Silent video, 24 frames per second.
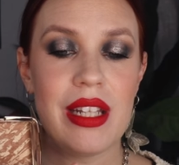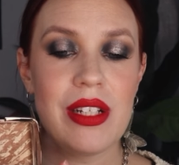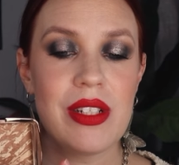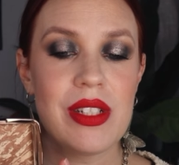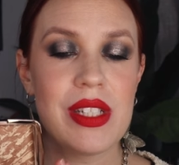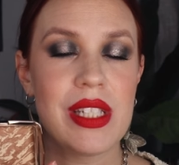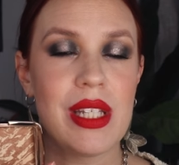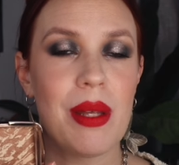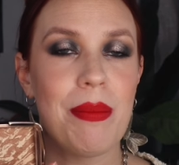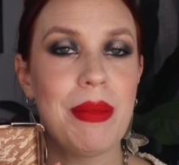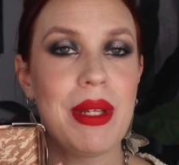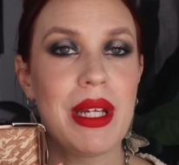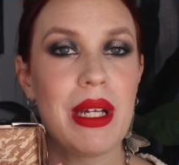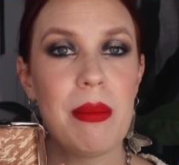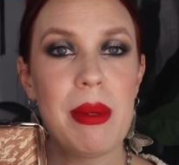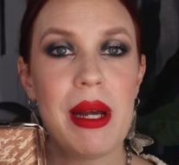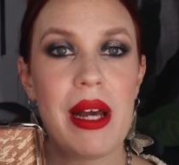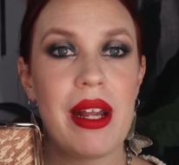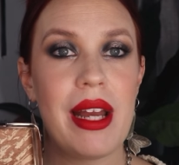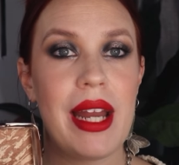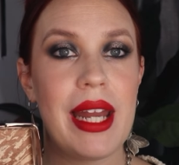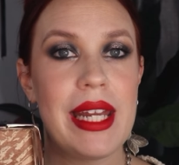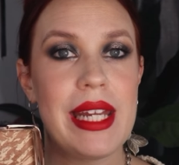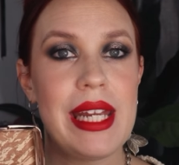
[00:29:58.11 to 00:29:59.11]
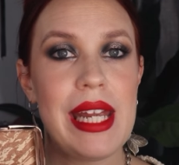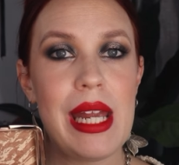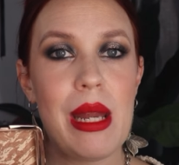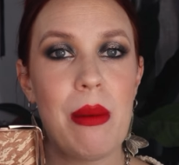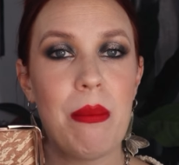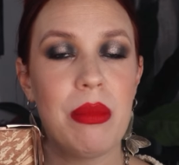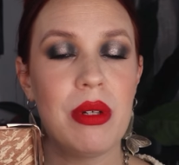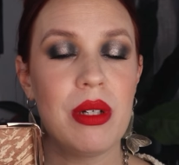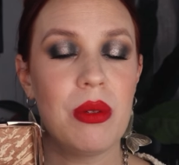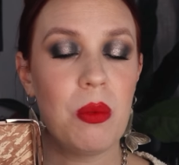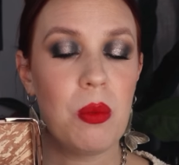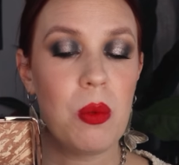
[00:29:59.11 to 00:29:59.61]
There's something about it I
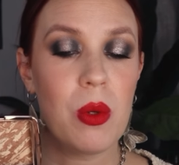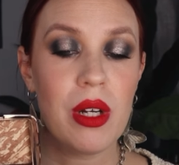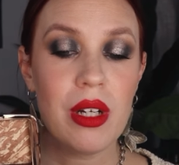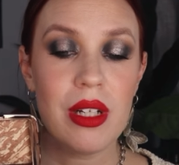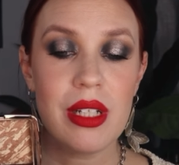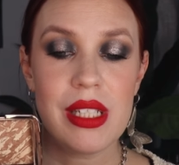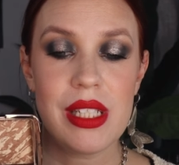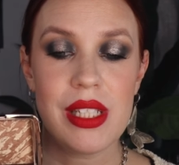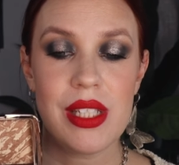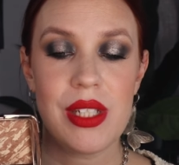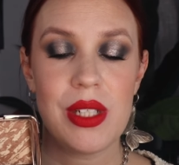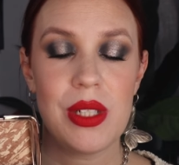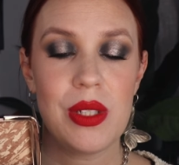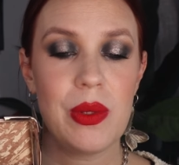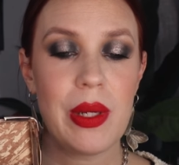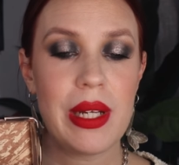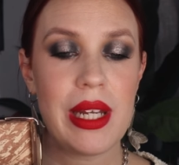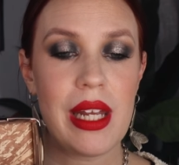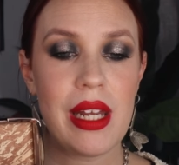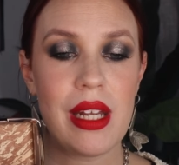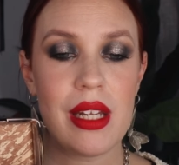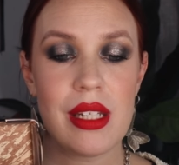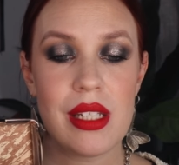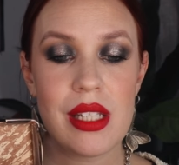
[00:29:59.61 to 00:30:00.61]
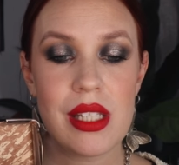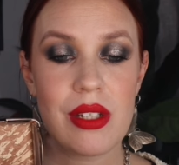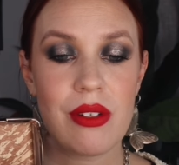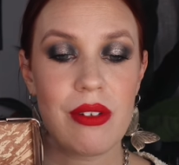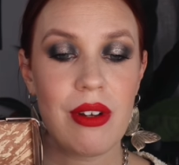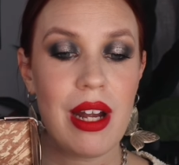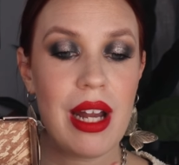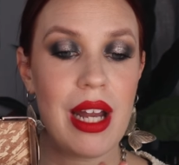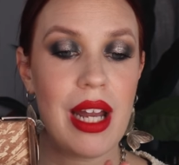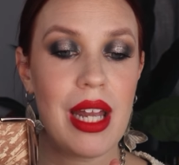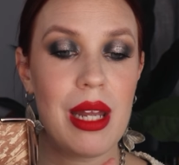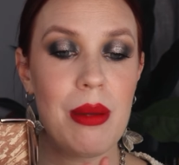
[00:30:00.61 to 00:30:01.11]
can't put words to, I can't
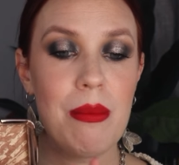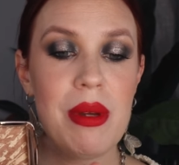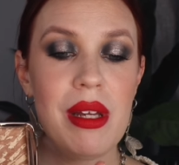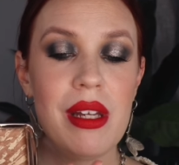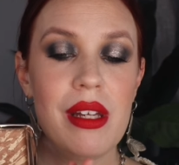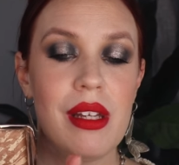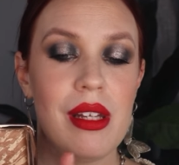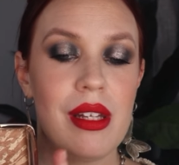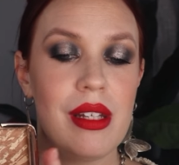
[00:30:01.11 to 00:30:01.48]
describe.